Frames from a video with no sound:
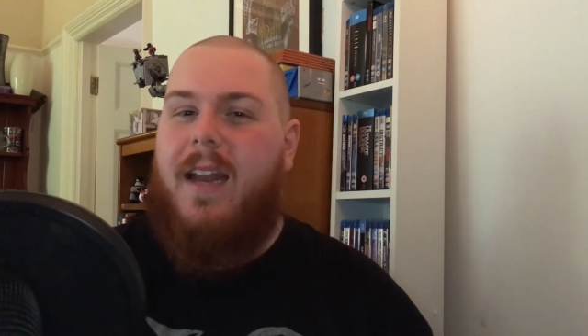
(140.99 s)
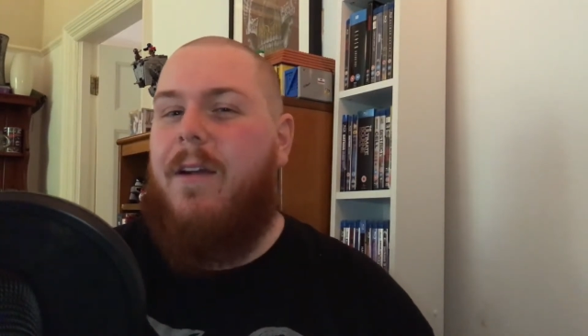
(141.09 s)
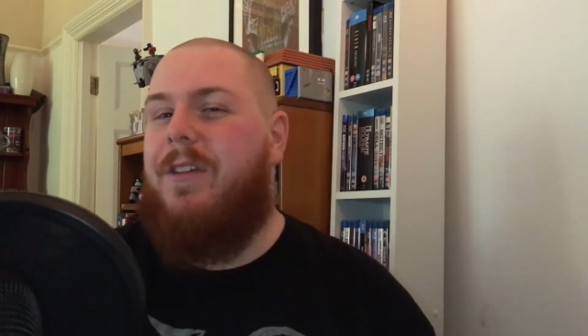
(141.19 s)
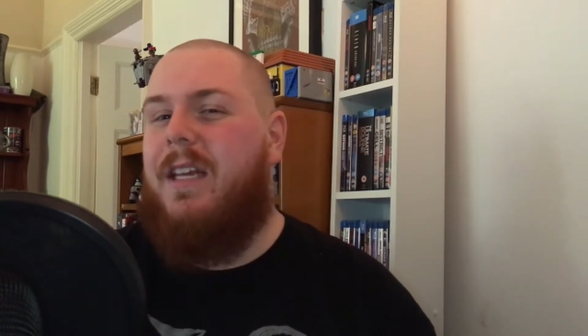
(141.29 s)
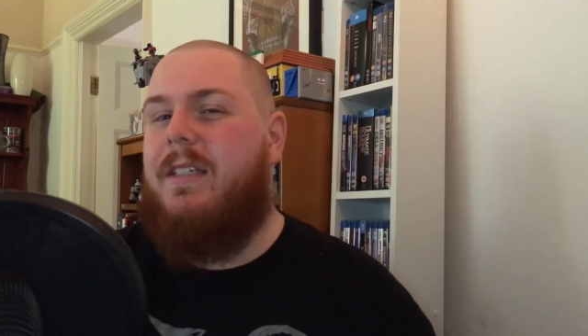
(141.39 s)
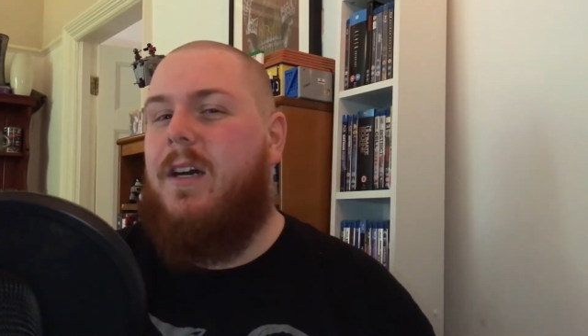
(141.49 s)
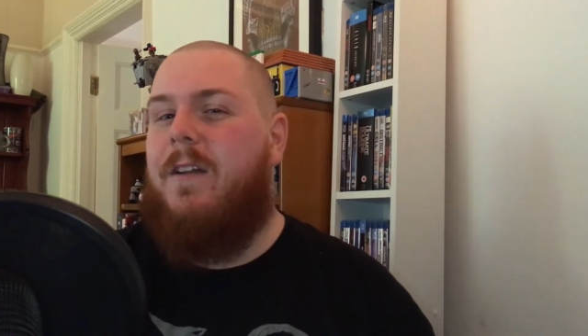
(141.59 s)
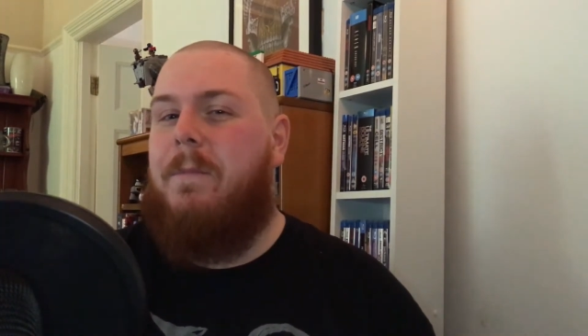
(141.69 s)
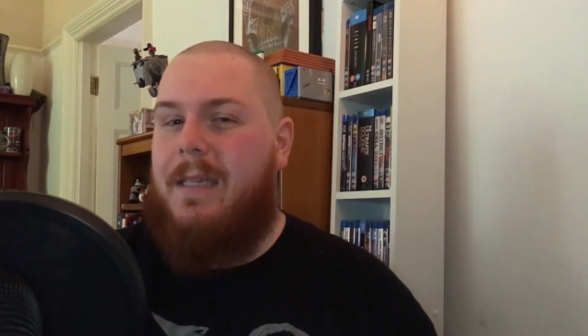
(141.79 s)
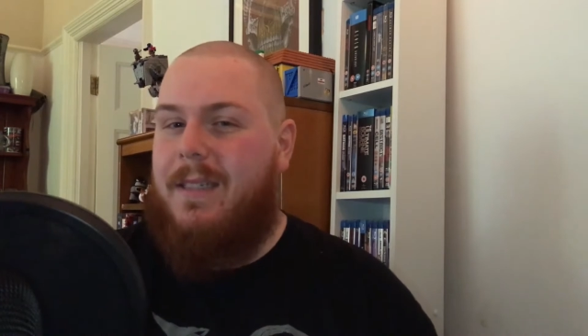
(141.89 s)
and everything is
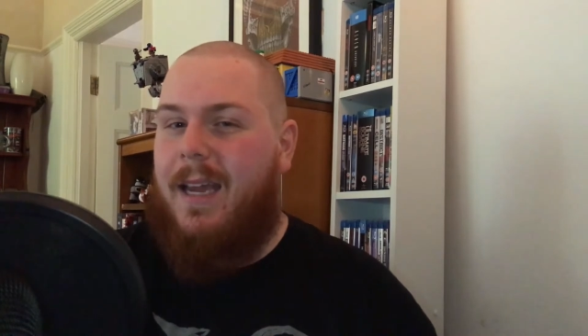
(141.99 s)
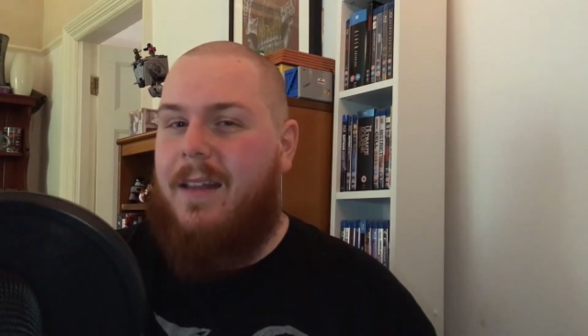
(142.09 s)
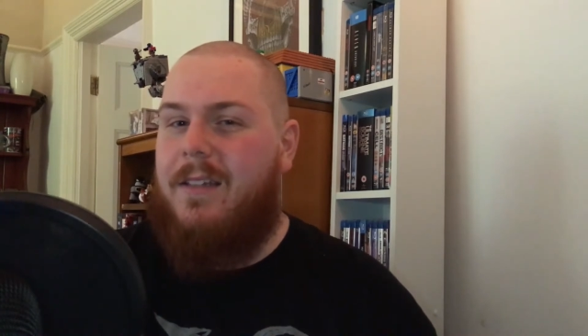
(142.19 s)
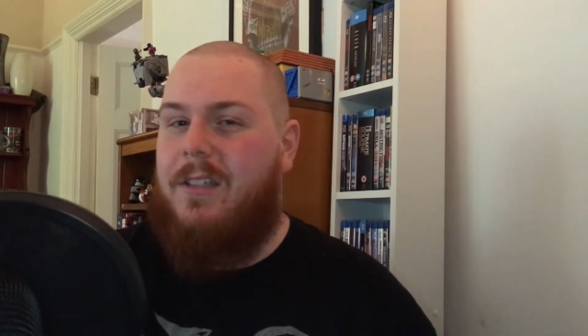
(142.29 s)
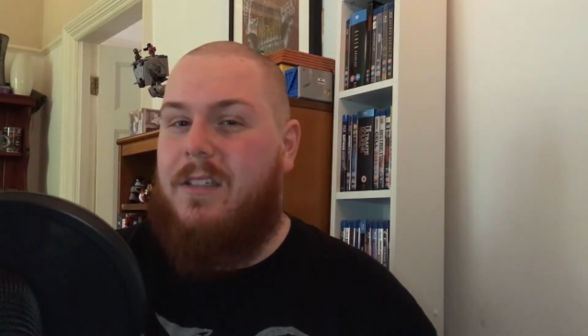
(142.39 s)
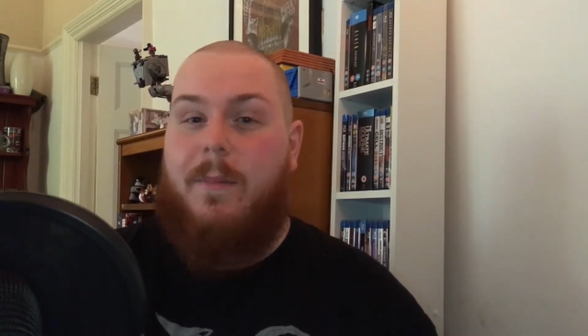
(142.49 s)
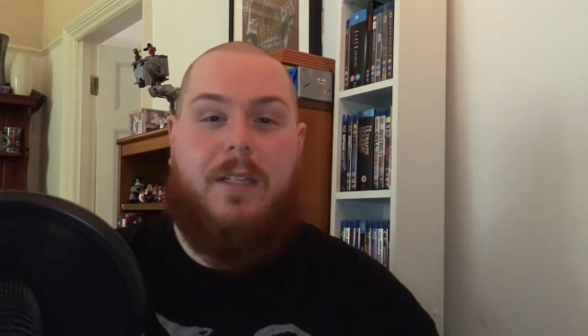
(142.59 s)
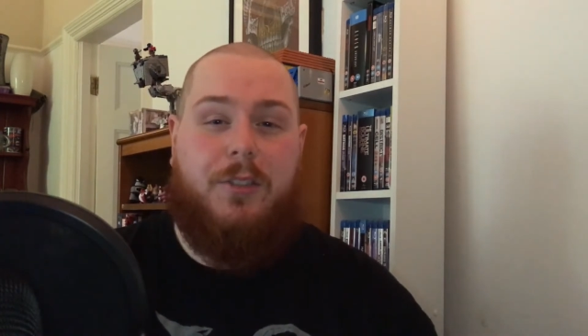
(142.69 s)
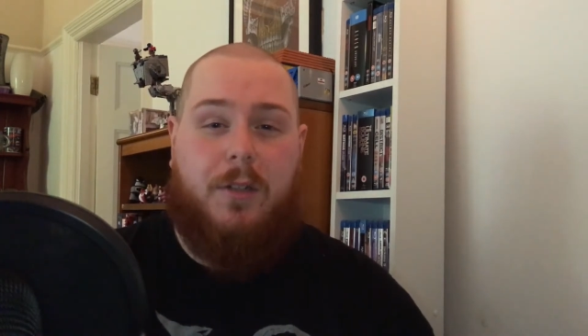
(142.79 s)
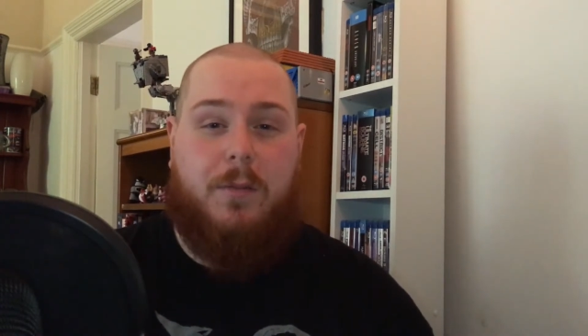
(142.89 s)
kind of pieced together just to
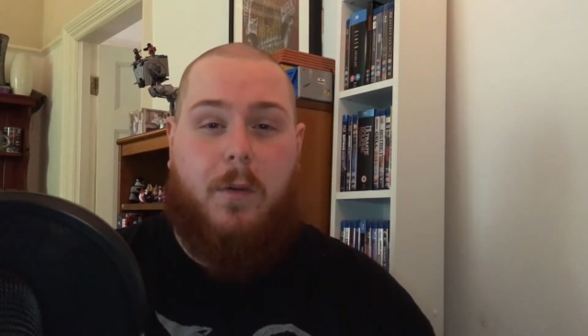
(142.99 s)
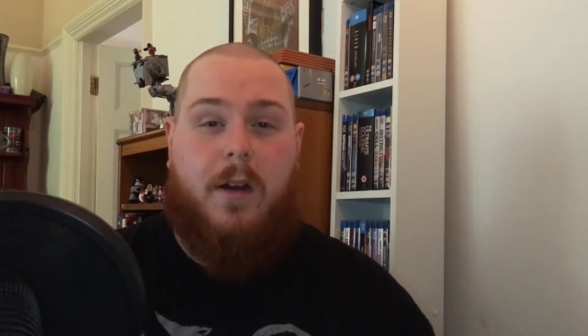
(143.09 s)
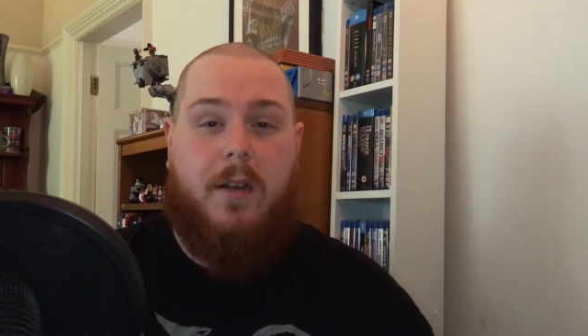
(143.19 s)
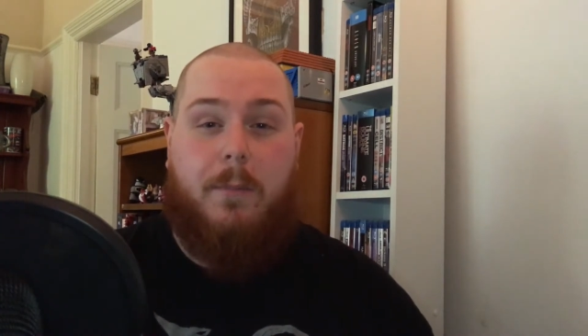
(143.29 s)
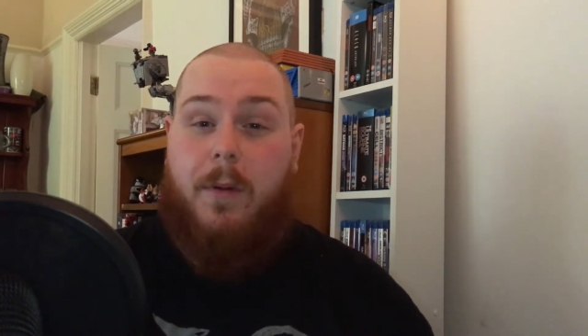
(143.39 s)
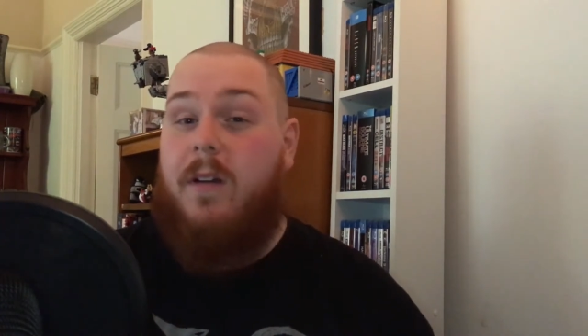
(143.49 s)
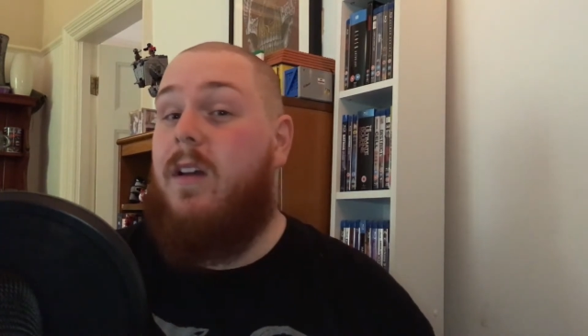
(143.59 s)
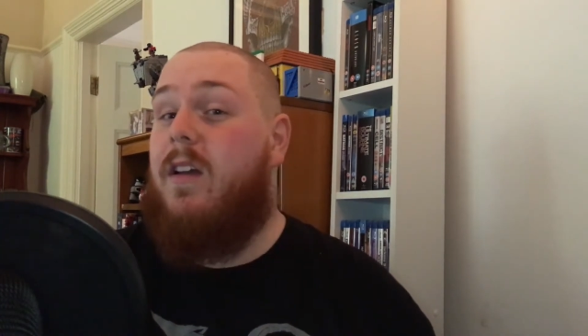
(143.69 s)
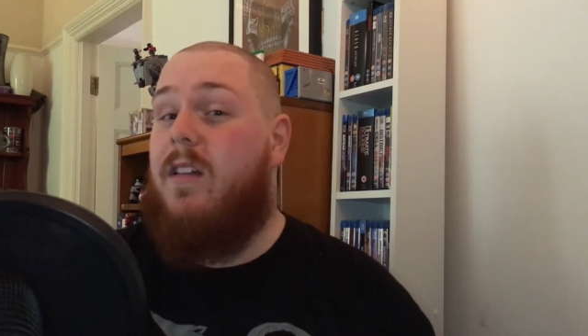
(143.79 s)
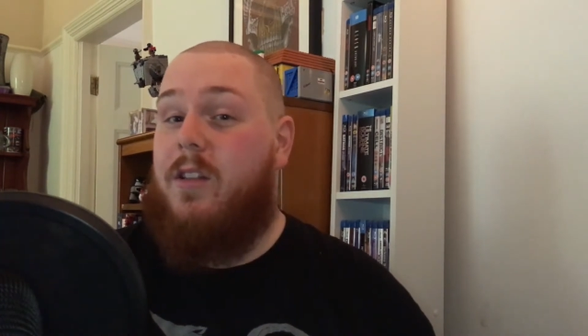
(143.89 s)
make jokes work, but
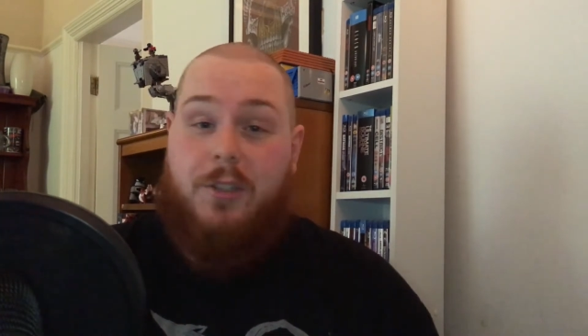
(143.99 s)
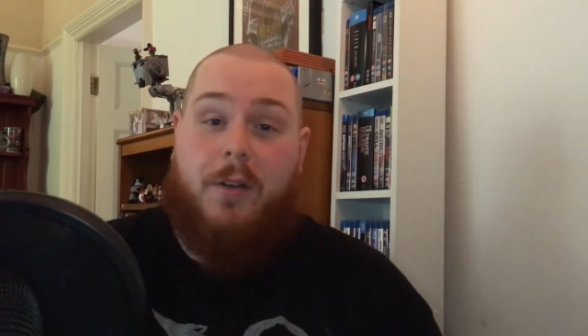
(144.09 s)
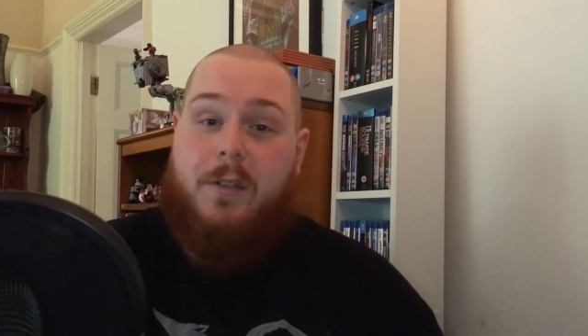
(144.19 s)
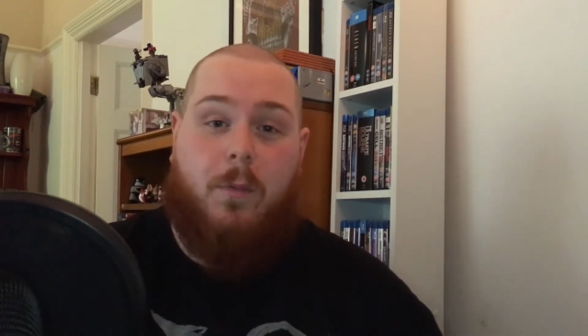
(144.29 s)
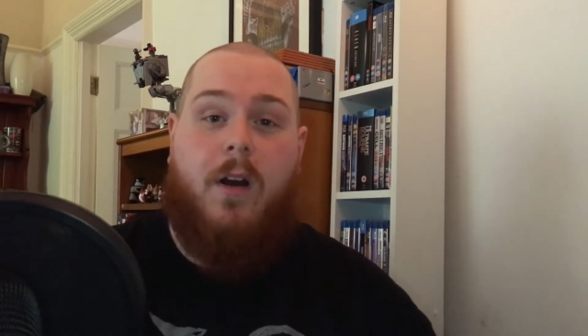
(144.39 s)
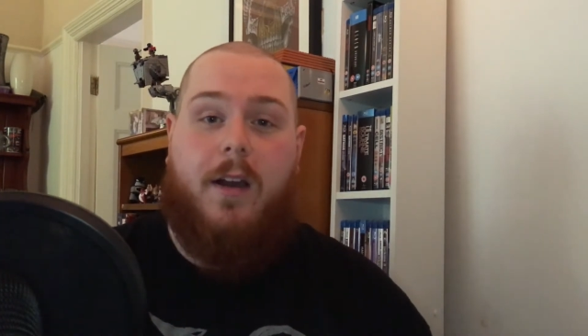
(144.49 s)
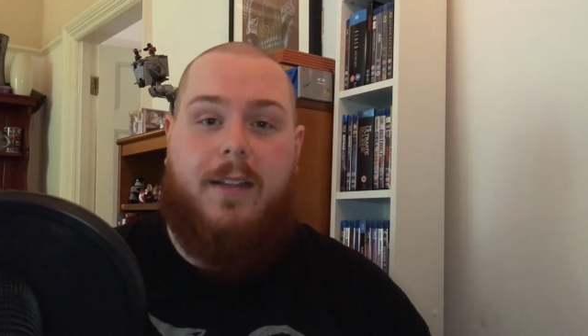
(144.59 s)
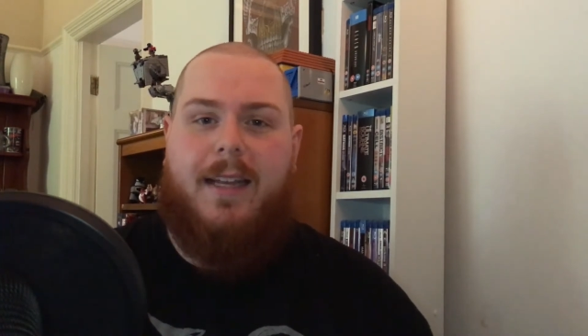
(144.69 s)
the jokes work.